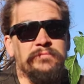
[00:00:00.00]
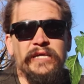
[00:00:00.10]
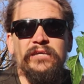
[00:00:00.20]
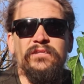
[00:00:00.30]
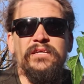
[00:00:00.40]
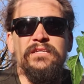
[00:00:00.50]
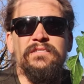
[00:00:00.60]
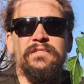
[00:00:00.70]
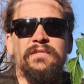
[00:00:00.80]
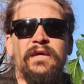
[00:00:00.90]
at
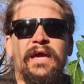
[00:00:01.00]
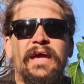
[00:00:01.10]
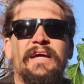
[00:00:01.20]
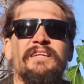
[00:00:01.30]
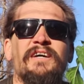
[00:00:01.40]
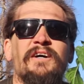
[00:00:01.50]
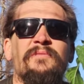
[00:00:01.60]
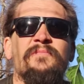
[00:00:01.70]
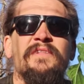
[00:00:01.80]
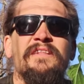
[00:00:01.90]
least. And I